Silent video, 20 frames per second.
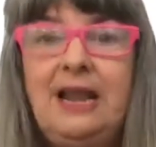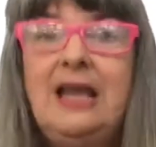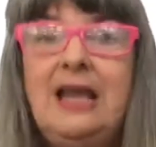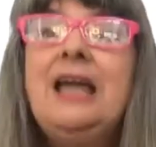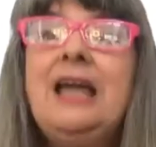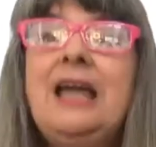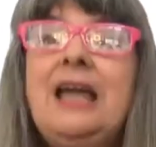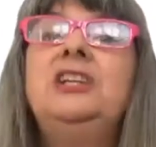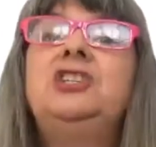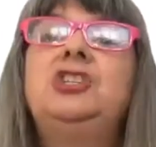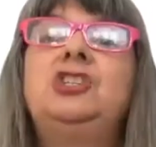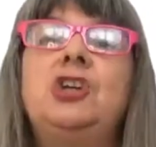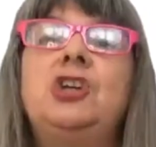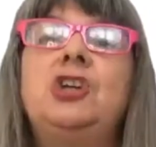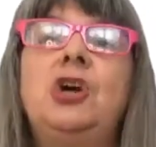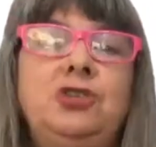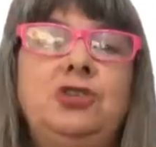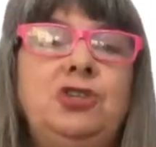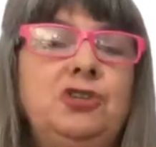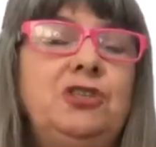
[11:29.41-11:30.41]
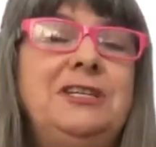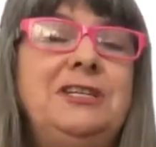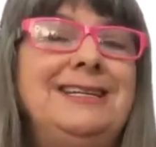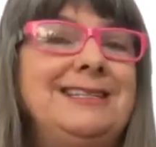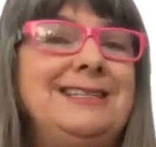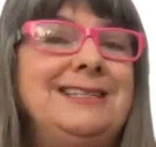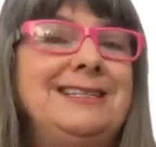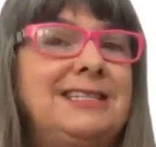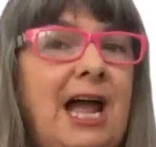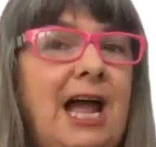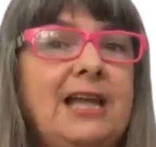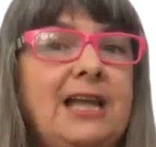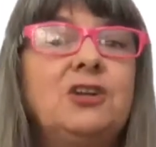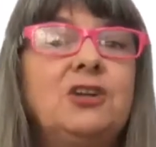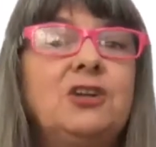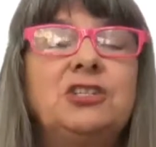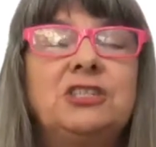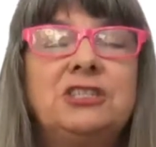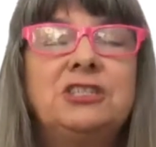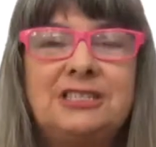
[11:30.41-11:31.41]
It showed you the
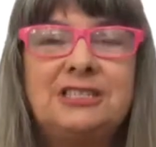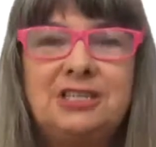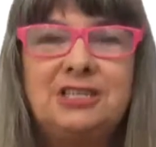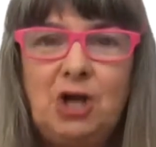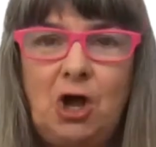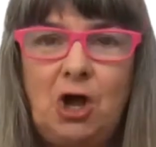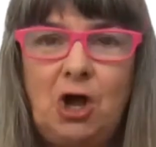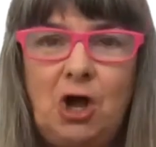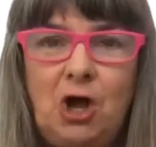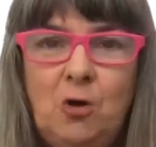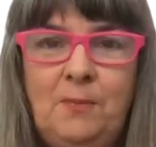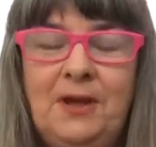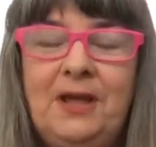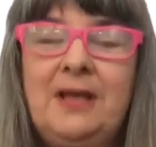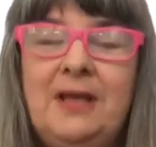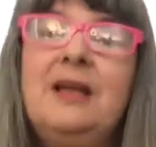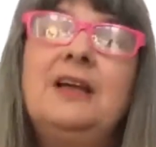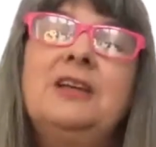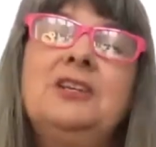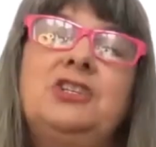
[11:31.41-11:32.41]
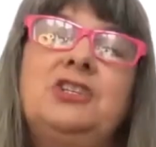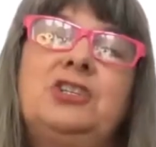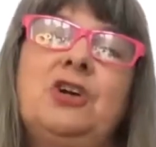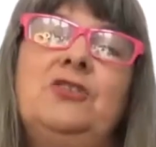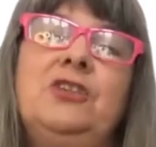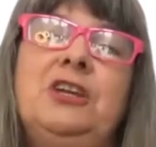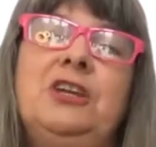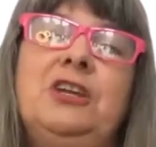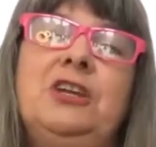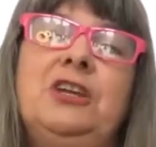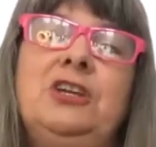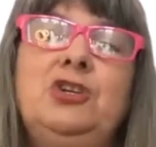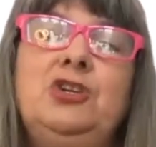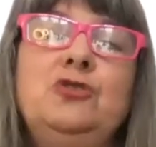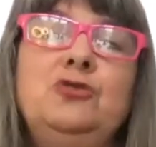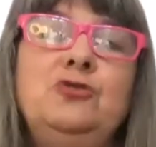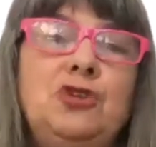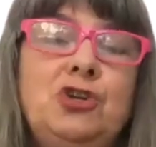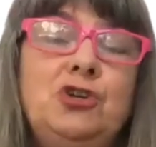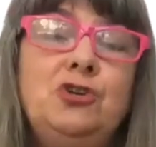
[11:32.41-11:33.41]
entire scope so that you
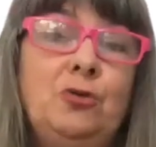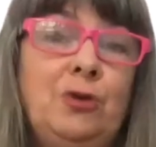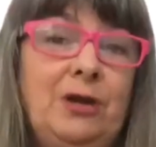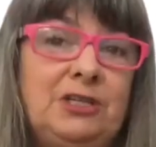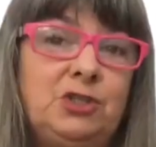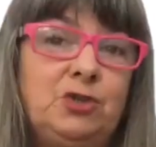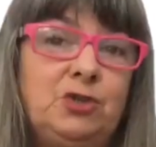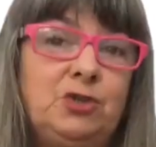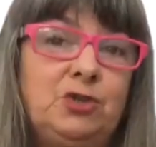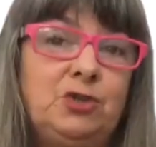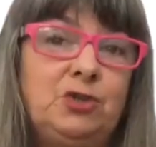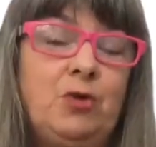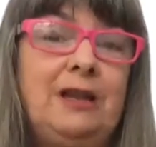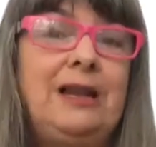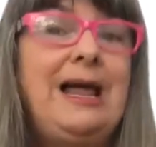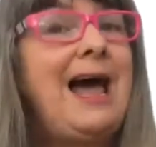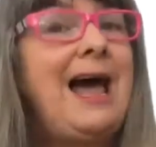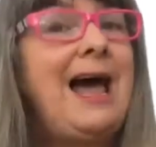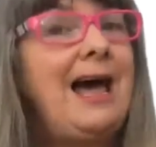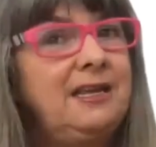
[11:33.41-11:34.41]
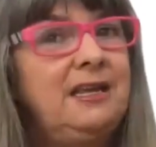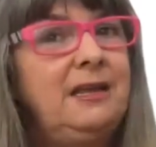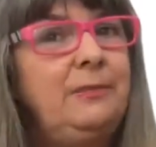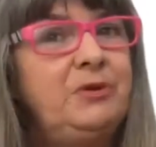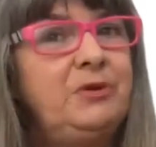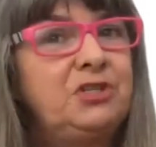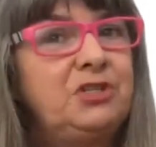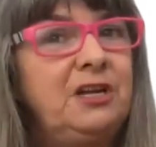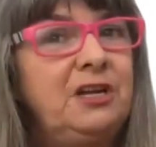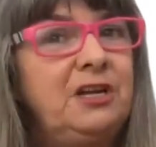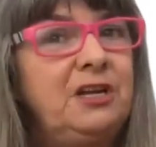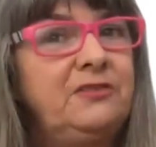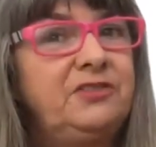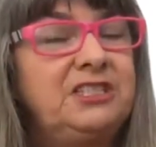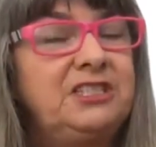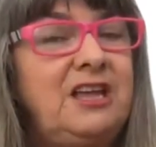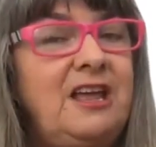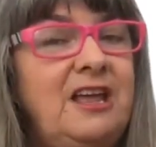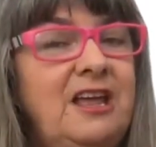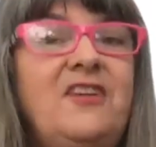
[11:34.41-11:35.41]
knew as well how to keep yourself
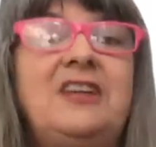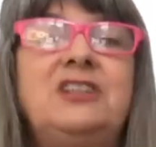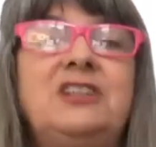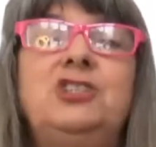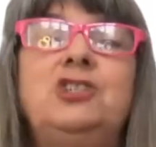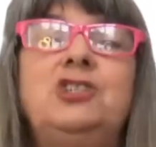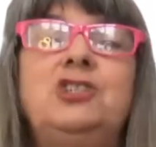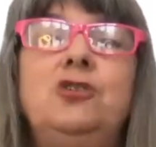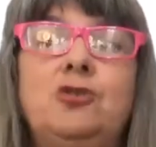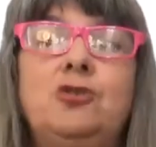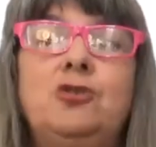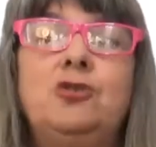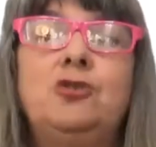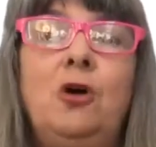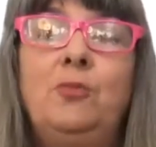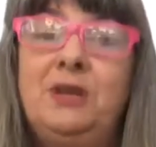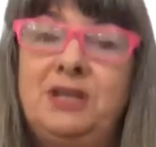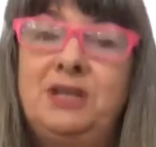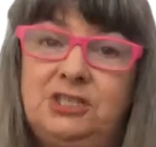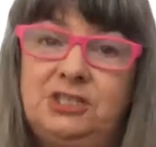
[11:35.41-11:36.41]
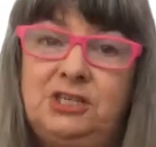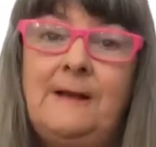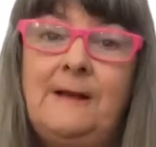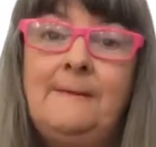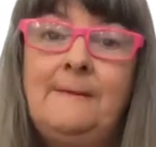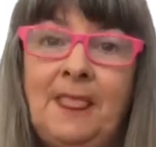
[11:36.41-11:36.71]
safe as you grow because